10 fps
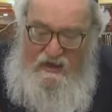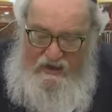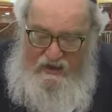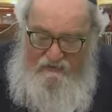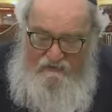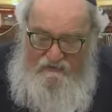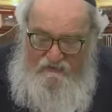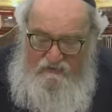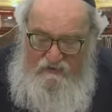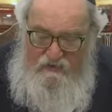and
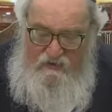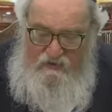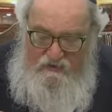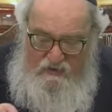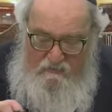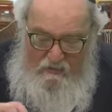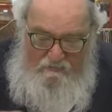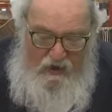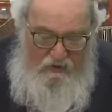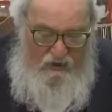the
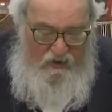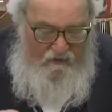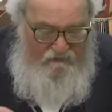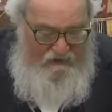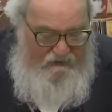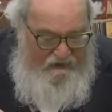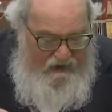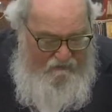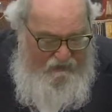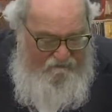Mapala of
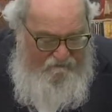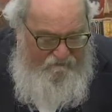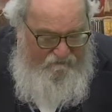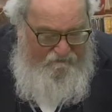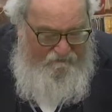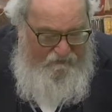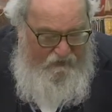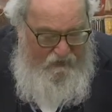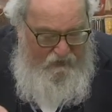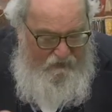Sancheriv
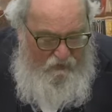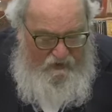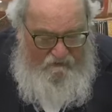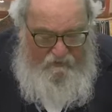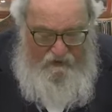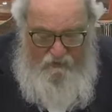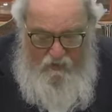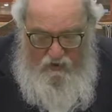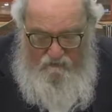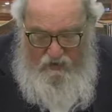would have been the
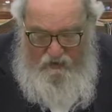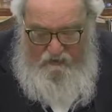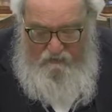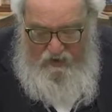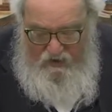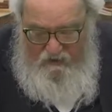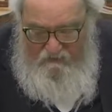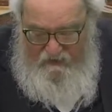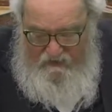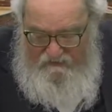war of Gog and Magog.
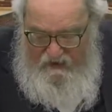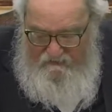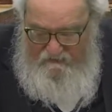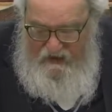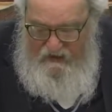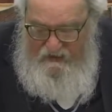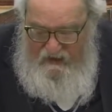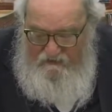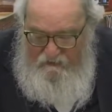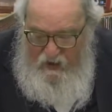In fact, Chazal say
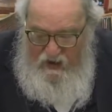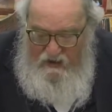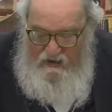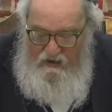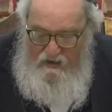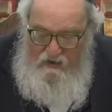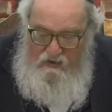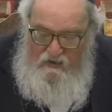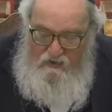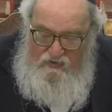that is why
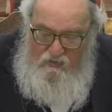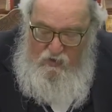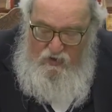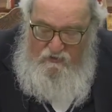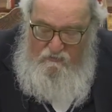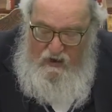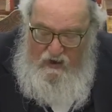the word